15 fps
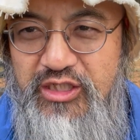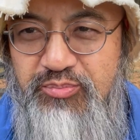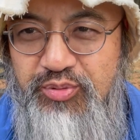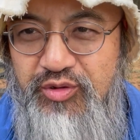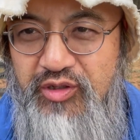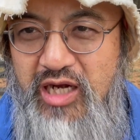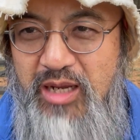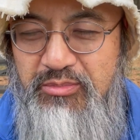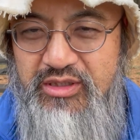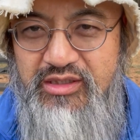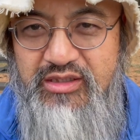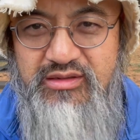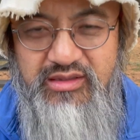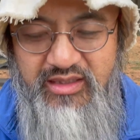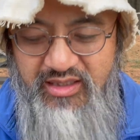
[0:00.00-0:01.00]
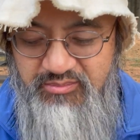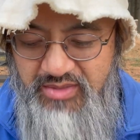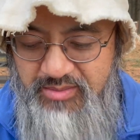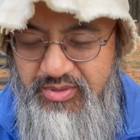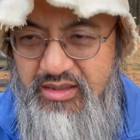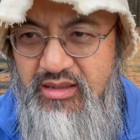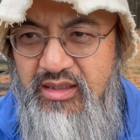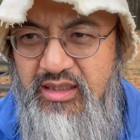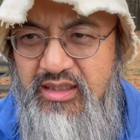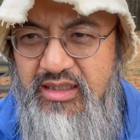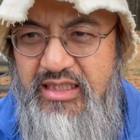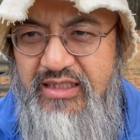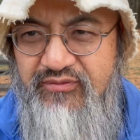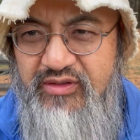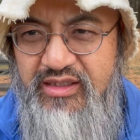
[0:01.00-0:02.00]
prominent and maybe
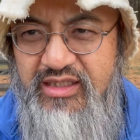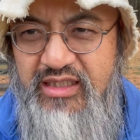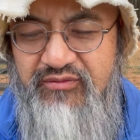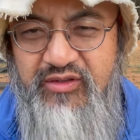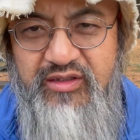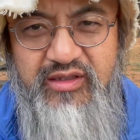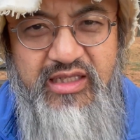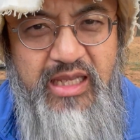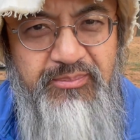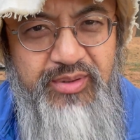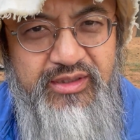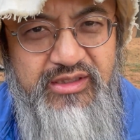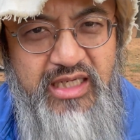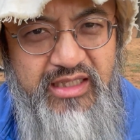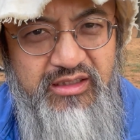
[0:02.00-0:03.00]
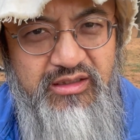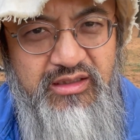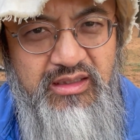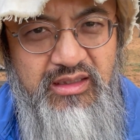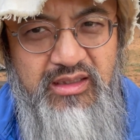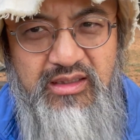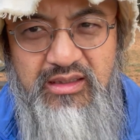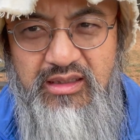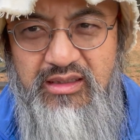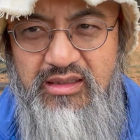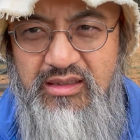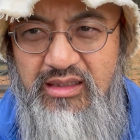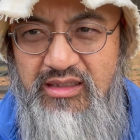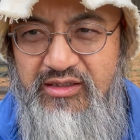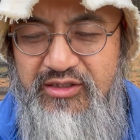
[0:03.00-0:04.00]
even giving the empanada
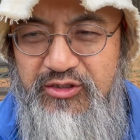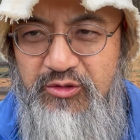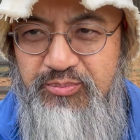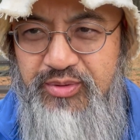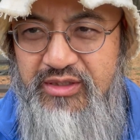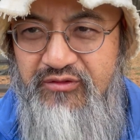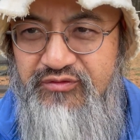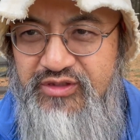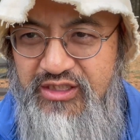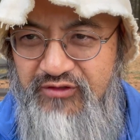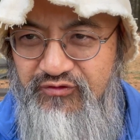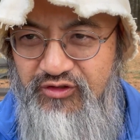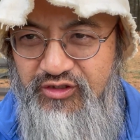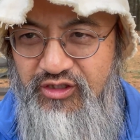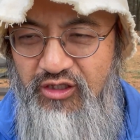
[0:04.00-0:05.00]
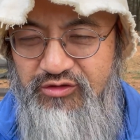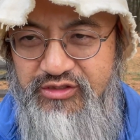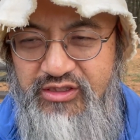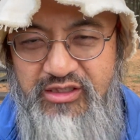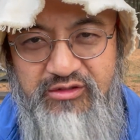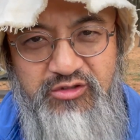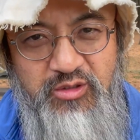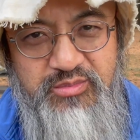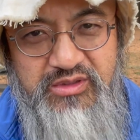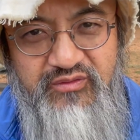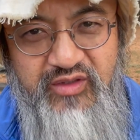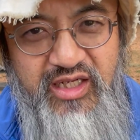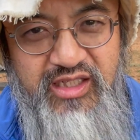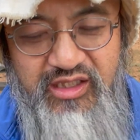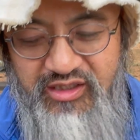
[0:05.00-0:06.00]
a little bit of difficulty in terms of
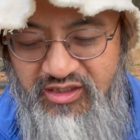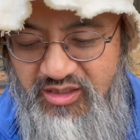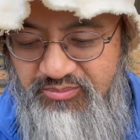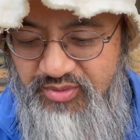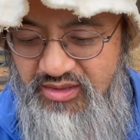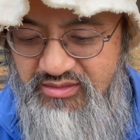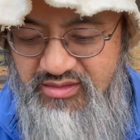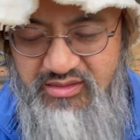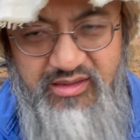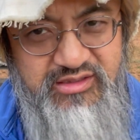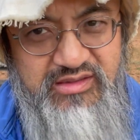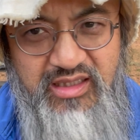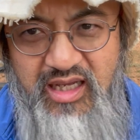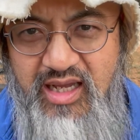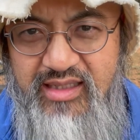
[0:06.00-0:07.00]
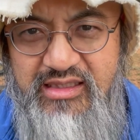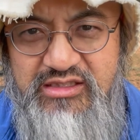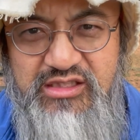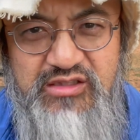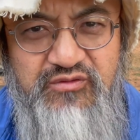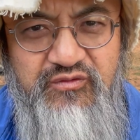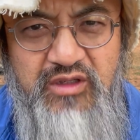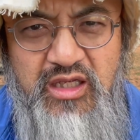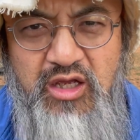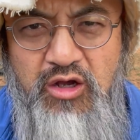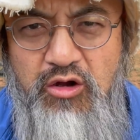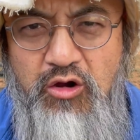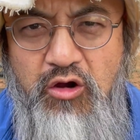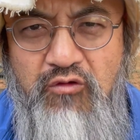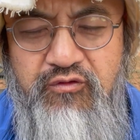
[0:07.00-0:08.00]
eating it, but it's not. It's just
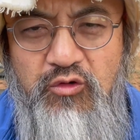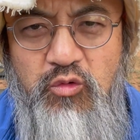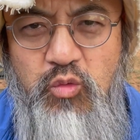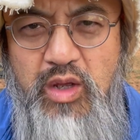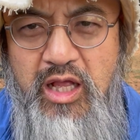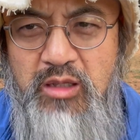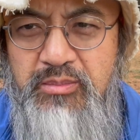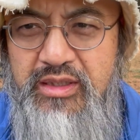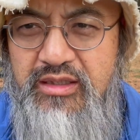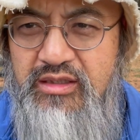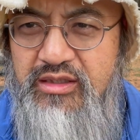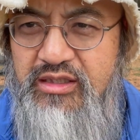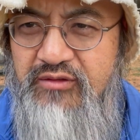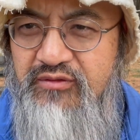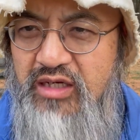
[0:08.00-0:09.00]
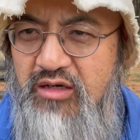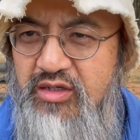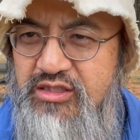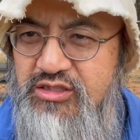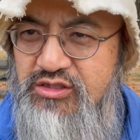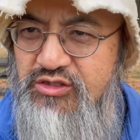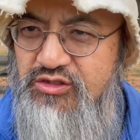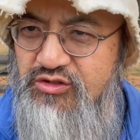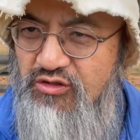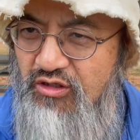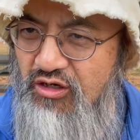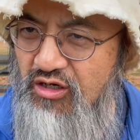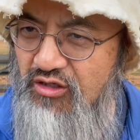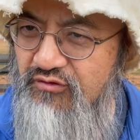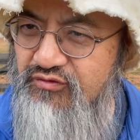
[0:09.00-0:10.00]
overwhelmingly very
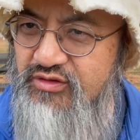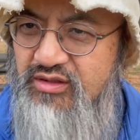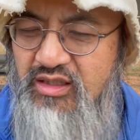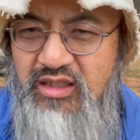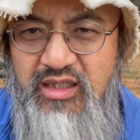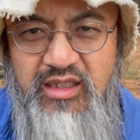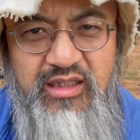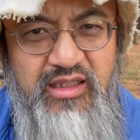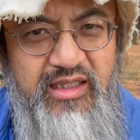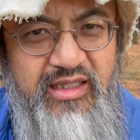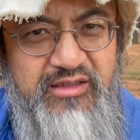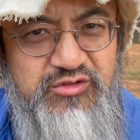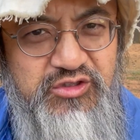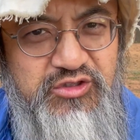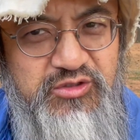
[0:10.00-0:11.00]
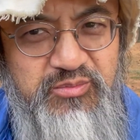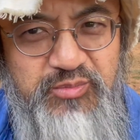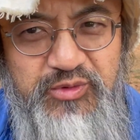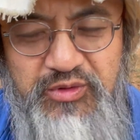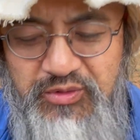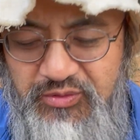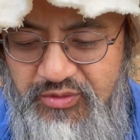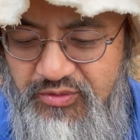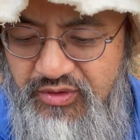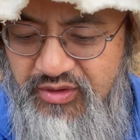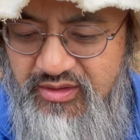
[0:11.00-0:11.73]
soft and smooth.